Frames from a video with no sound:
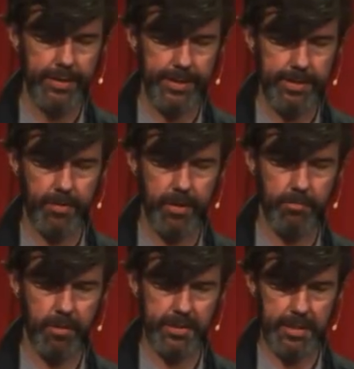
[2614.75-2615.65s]
This
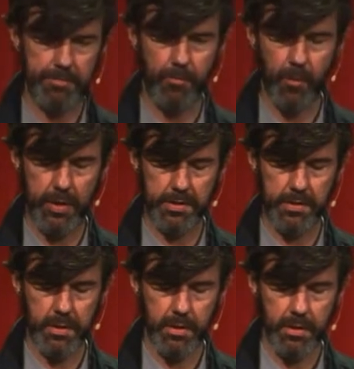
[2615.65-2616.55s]
one was its
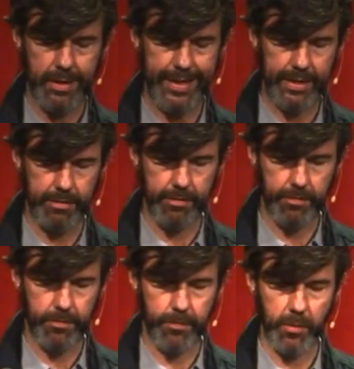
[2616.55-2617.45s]
first, in,
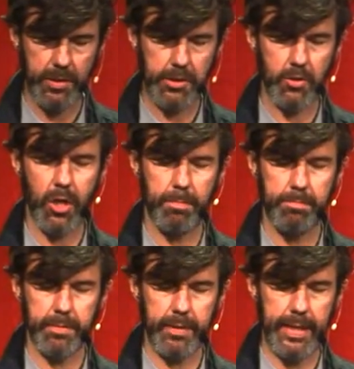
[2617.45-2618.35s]
first
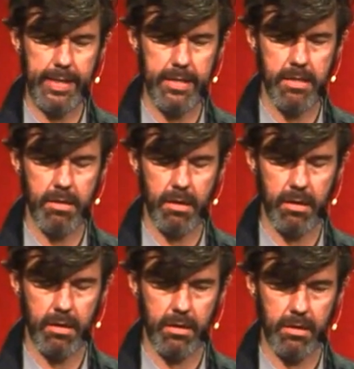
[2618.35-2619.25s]
stop in
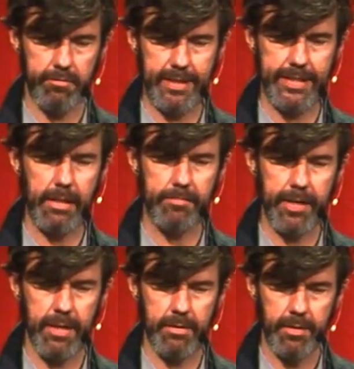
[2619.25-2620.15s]
uh,
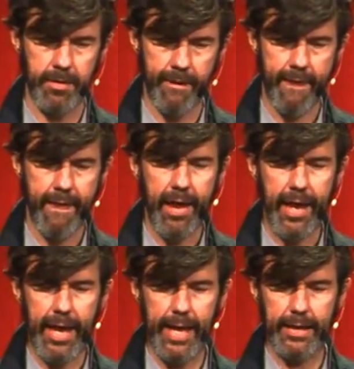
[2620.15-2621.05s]
Philadelphia,
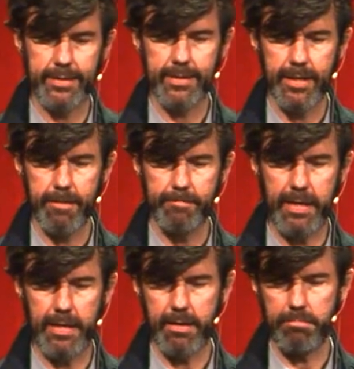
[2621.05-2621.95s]
and
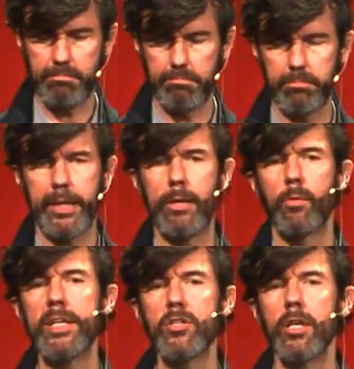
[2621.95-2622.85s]
we, they
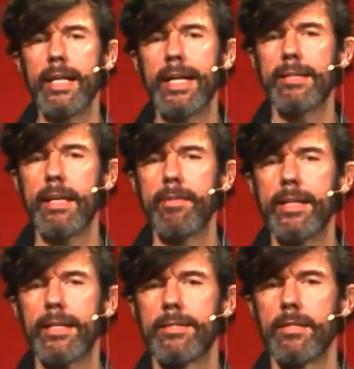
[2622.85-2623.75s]
originally had given
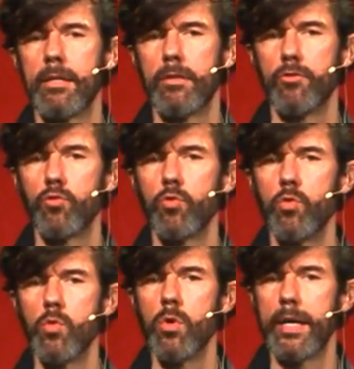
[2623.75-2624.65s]
us
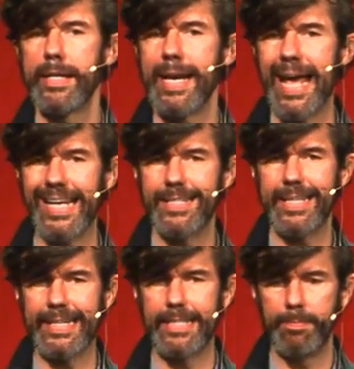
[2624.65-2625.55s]
two nice
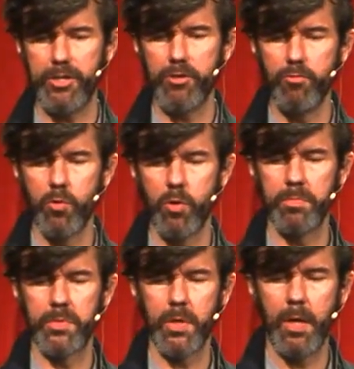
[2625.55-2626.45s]
exhibition
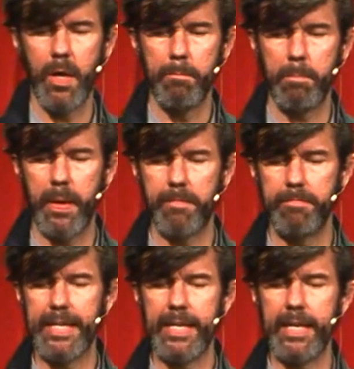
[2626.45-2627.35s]
rooms, but
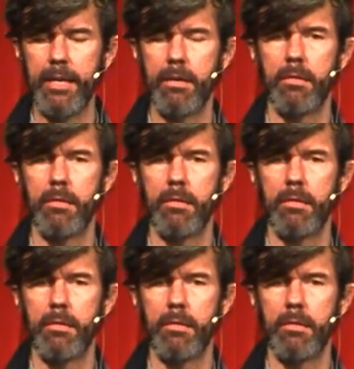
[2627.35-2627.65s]
we